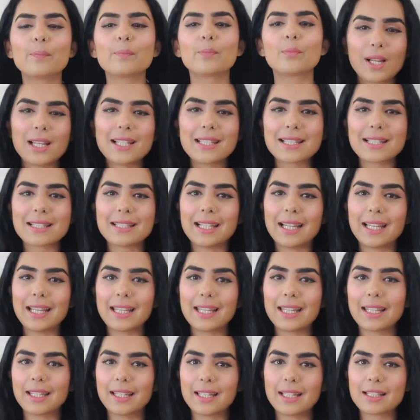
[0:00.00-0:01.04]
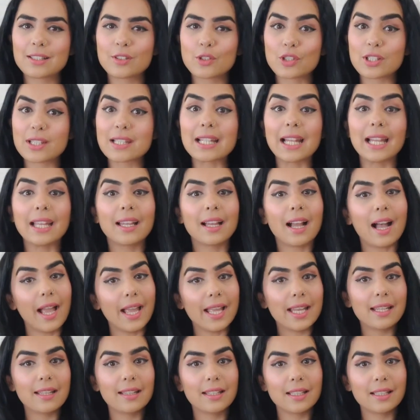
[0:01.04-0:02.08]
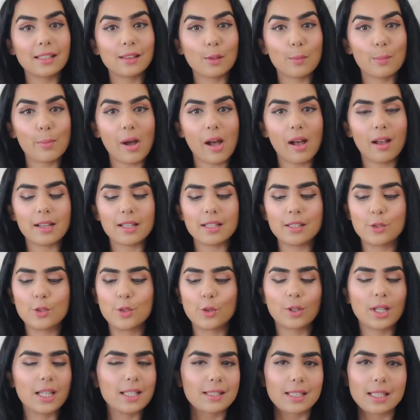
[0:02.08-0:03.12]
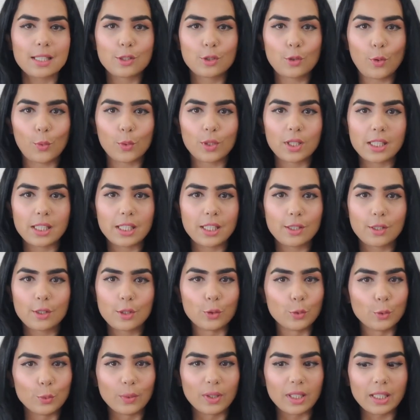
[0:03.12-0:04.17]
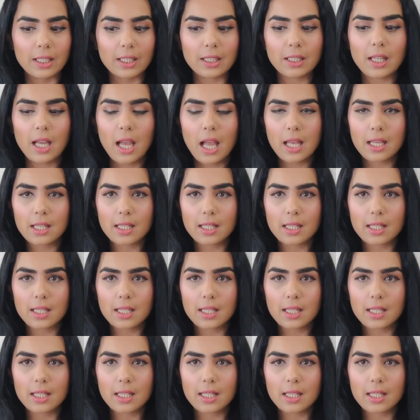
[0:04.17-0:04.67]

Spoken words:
If you guys like it just like I did in the past, you guys can totally do it.